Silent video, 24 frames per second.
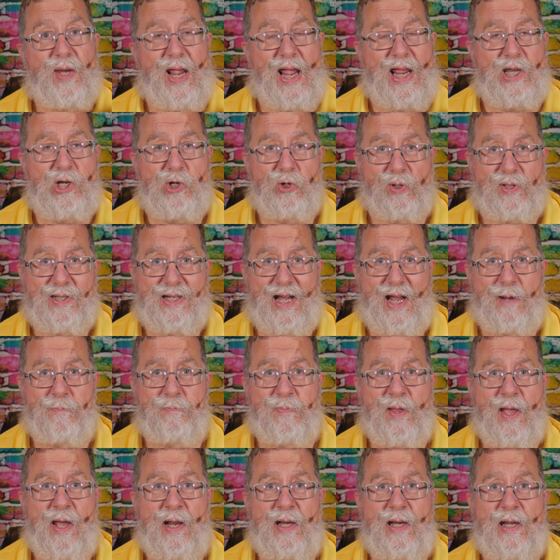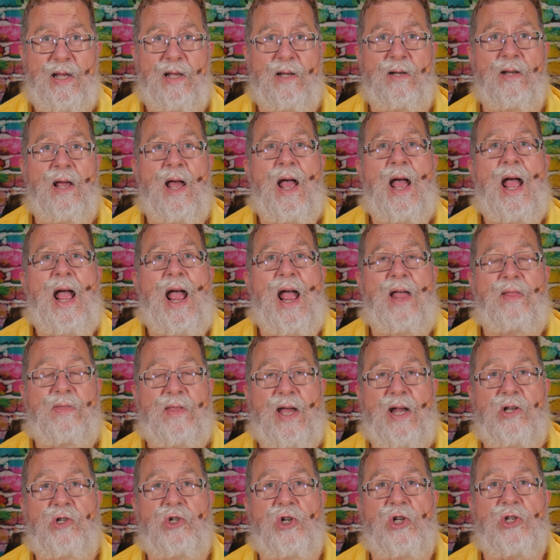and you'll type that in, and
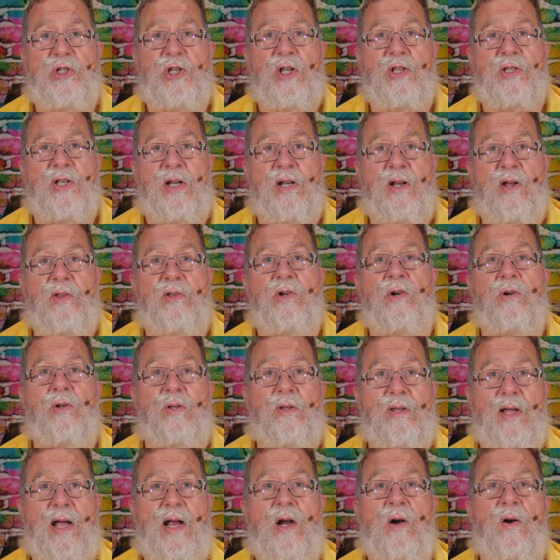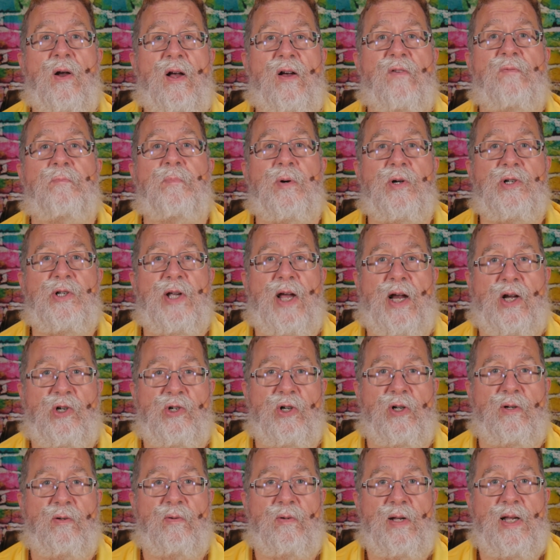that just is another layer of
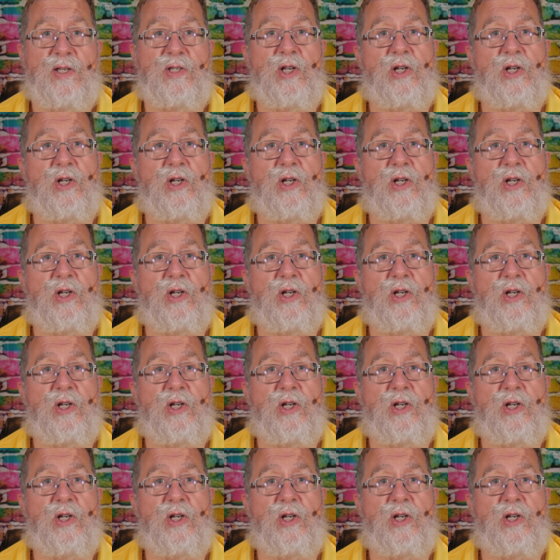protection. Is it